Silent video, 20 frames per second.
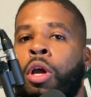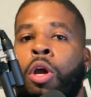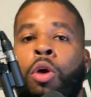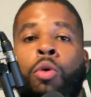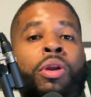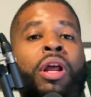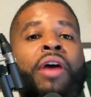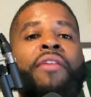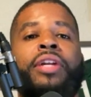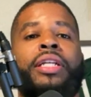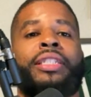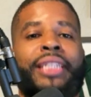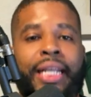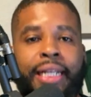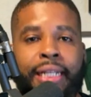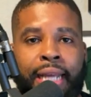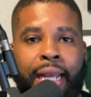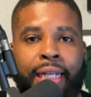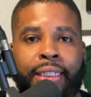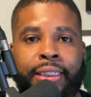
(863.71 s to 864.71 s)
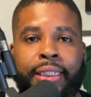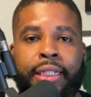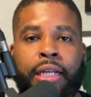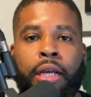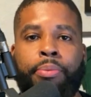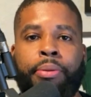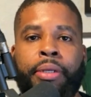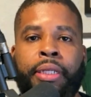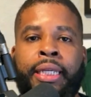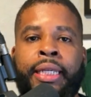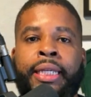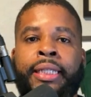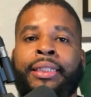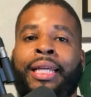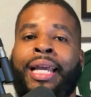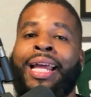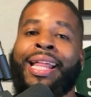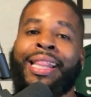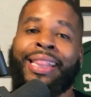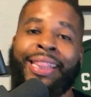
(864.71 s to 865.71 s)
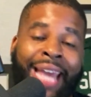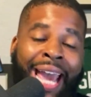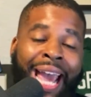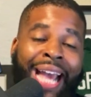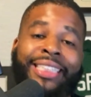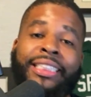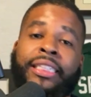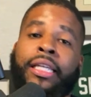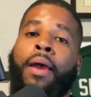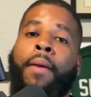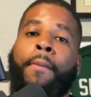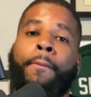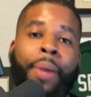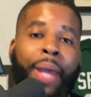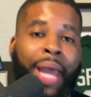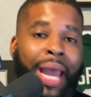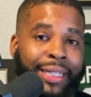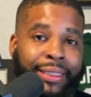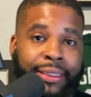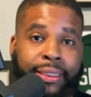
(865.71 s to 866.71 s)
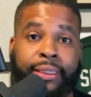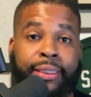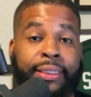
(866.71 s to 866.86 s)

whatever the technology company is, that's patents.